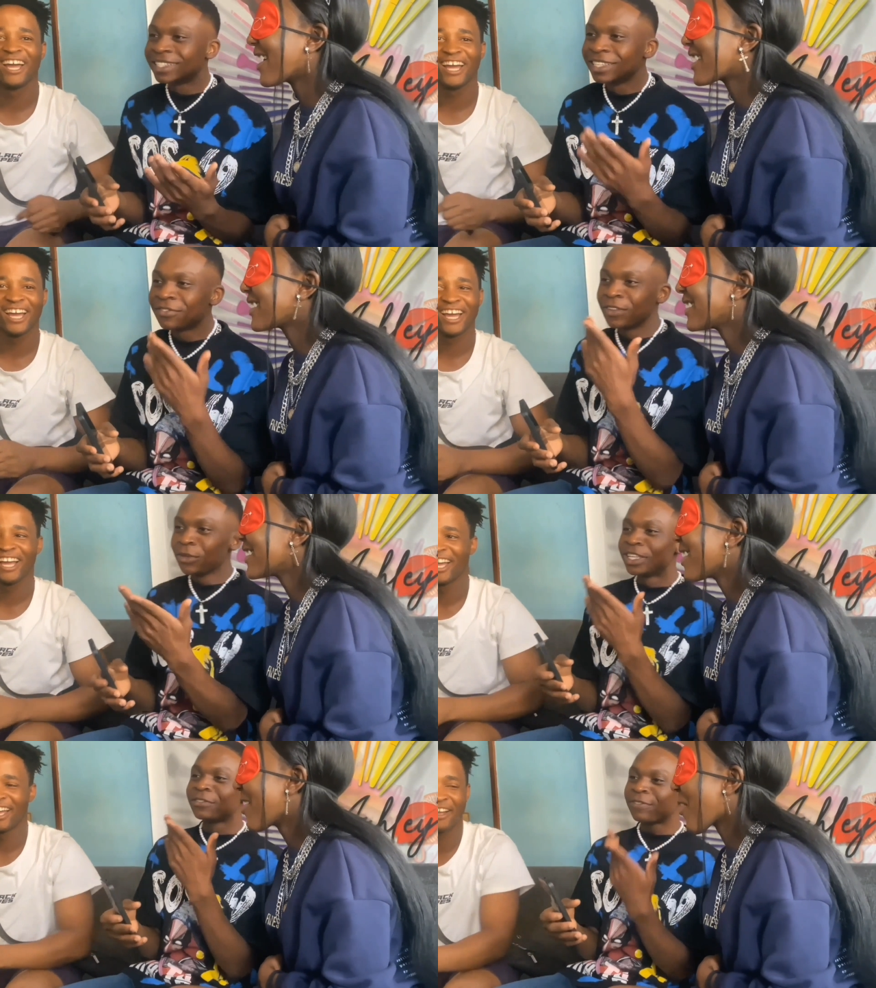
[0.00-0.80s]
Speaker 1: this
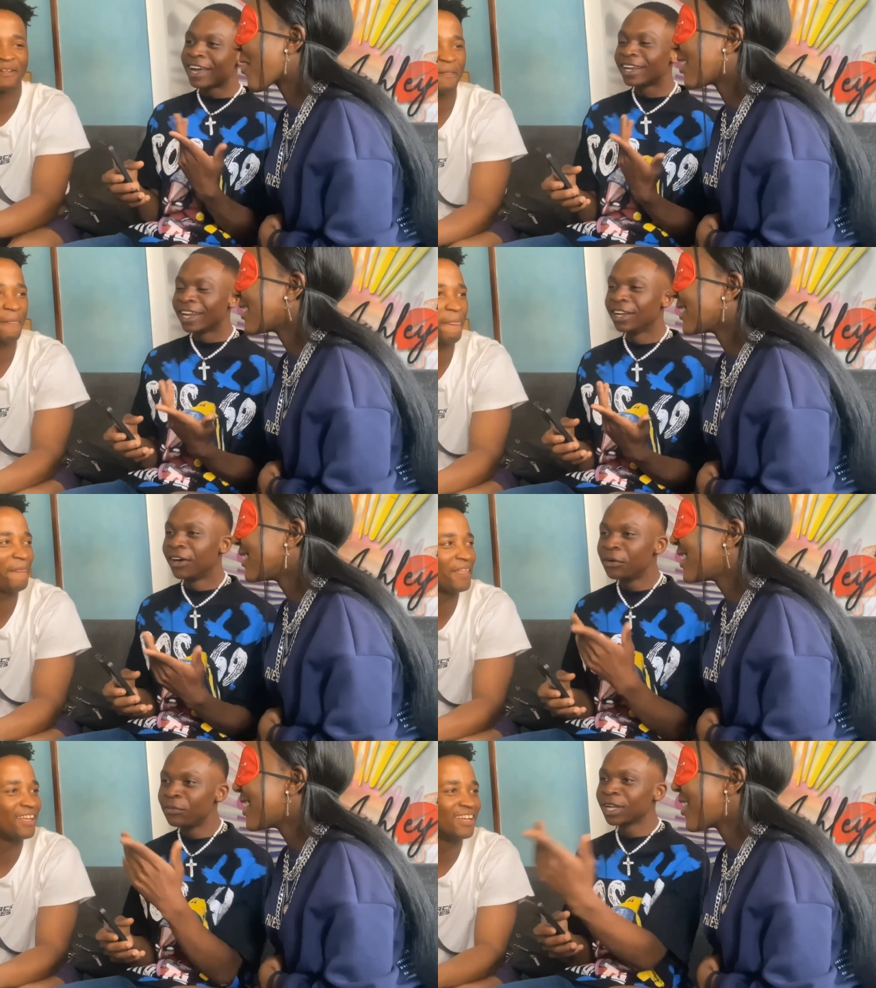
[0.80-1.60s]
video is fun right
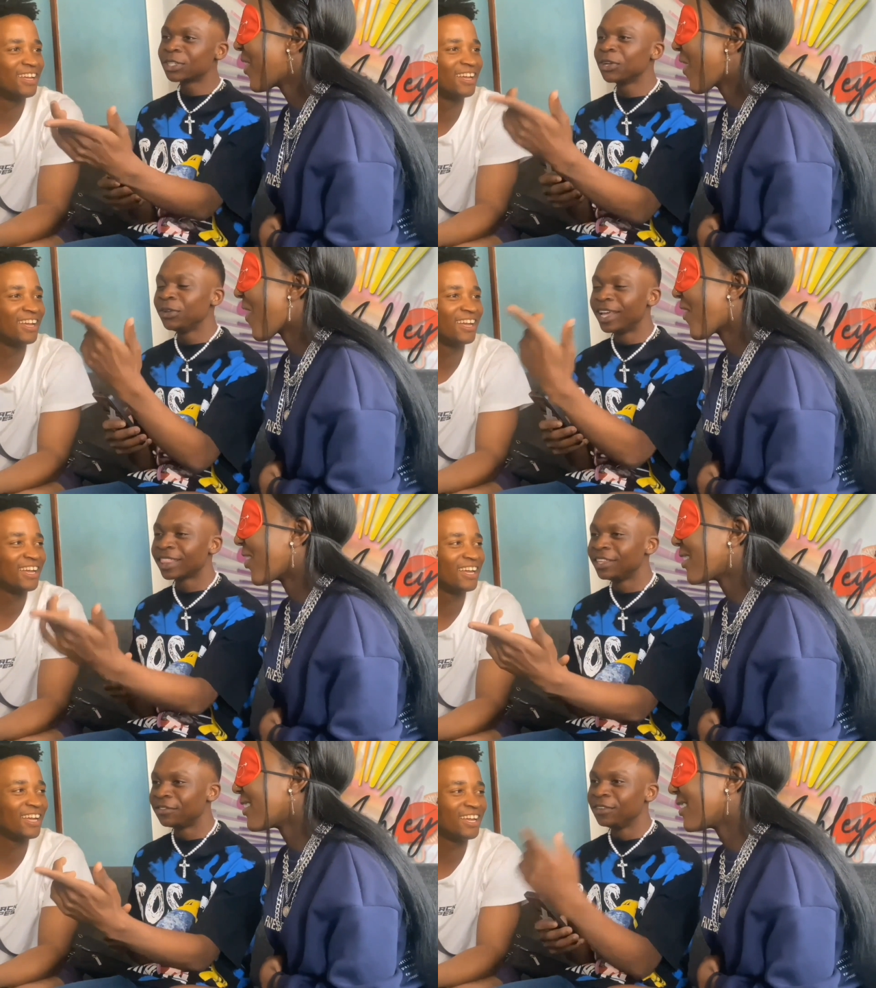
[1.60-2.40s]
now. Make sure you
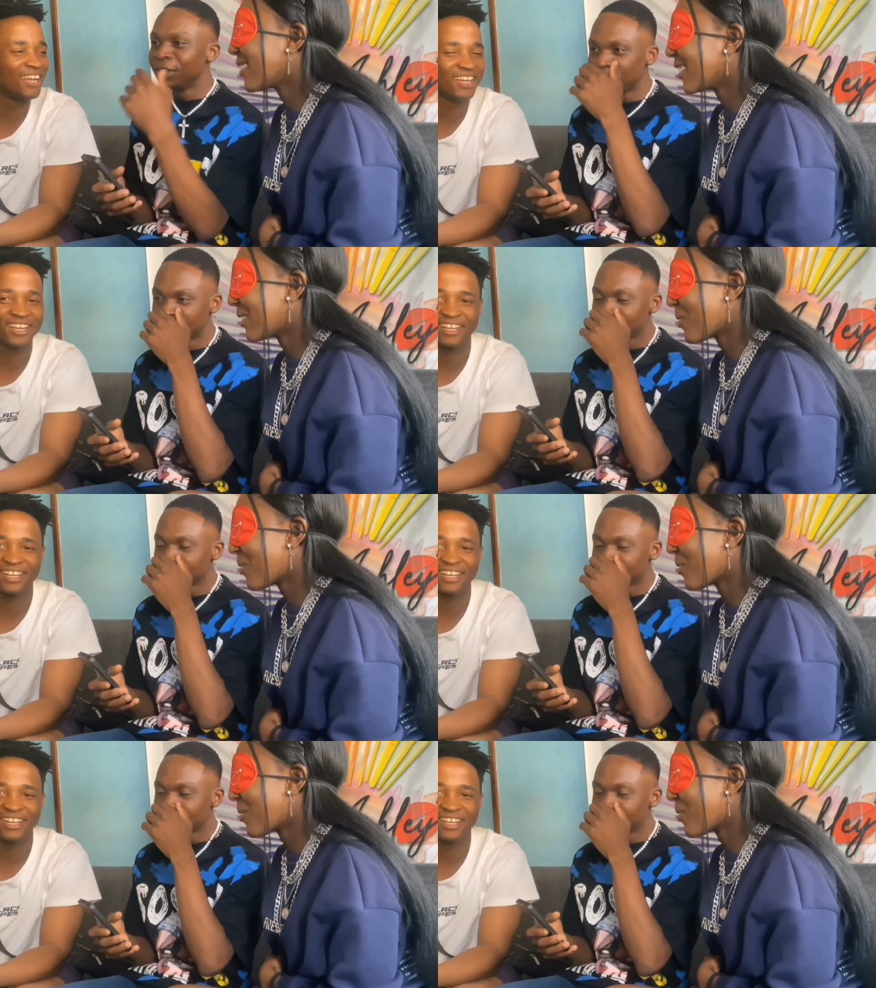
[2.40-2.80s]
like this video